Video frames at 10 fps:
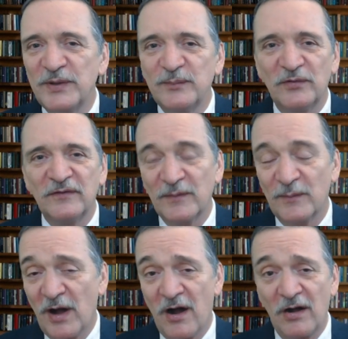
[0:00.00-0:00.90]
people
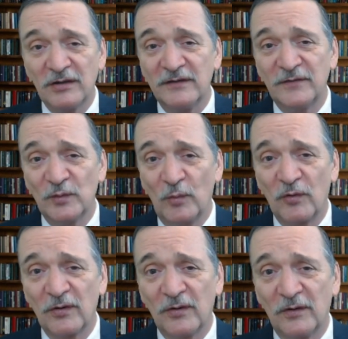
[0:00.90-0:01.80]
from all over the
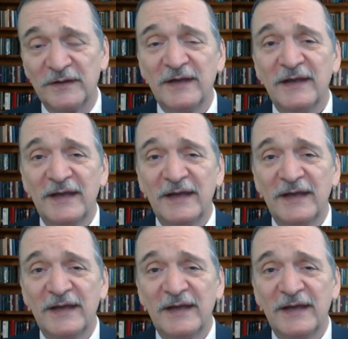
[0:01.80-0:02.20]
world